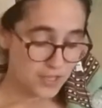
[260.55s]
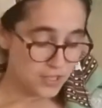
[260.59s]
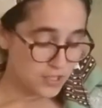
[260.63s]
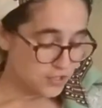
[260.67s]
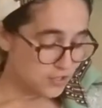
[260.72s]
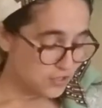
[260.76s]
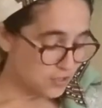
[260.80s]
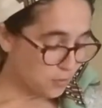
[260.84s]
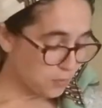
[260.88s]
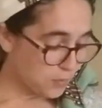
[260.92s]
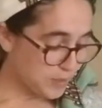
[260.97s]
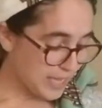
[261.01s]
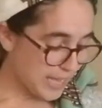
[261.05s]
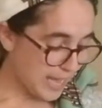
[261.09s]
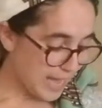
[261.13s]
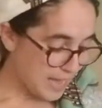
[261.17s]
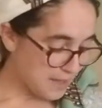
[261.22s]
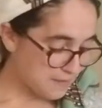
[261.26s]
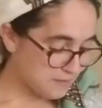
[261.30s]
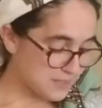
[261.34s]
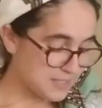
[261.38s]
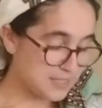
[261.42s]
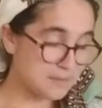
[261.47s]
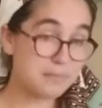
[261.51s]
So we
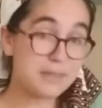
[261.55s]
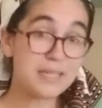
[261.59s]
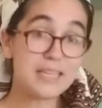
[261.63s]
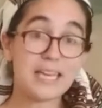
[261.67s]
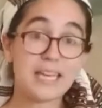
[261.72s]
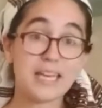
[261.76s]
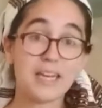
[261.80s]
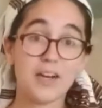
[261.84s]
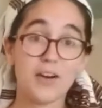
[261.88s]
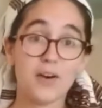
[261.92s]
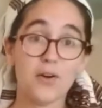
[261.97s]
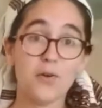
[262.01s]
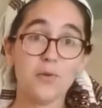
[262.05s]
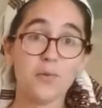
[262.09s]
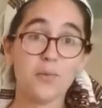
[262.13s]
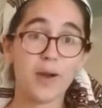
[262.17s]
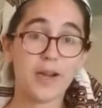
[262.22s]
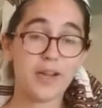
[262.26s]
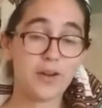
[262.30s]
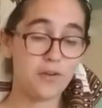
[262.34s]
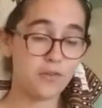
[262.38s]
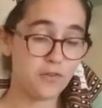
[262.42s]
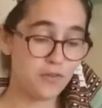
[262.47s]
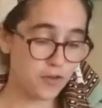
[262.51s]
have some ginkgo
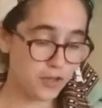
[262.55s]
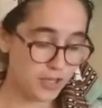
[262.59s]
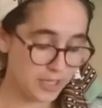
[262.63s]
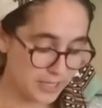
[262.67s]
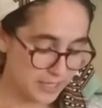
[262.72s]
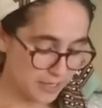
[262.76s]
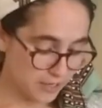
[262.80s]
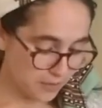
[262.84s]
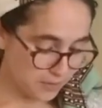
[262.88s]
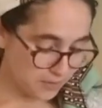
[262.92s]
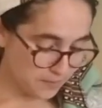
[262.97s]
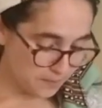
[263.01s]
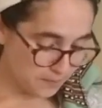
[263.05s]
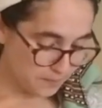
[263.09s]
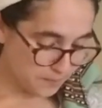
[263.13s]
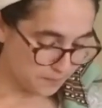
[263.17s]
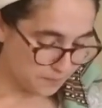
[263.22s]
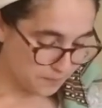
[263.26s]
right over here.